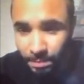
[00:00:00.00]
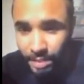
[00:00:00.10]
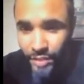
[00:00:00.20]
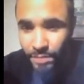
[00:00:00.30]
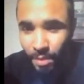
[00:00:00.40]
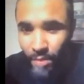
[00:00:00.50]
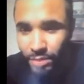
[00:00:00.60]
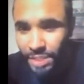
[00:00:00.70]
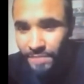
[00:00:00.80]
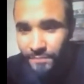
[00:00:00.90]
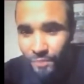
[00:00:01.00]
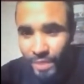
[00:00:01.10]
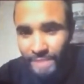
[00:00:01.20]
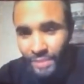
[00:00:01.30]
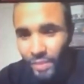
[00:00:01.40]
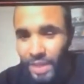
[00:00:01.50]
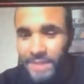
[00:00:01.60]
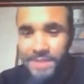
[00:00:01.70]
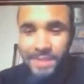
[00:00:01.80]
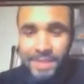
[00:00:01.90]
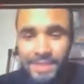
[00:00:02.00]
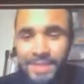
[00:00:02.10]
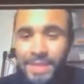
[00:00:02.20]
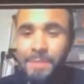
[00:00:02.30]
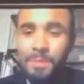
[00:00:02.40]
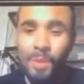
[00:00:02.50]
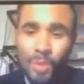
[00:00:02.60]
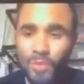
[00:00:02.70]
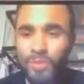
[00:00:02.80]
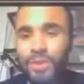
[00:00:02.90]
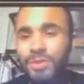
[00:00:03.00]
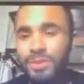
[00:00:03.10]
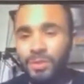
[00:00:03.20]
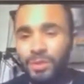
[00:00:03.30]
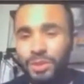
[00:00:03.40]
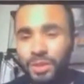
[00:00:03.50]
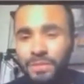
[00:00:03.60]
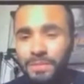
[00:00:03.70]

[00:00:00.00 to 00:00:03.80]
motherfucker. Fuck is you talking about? Yo, salute y'all.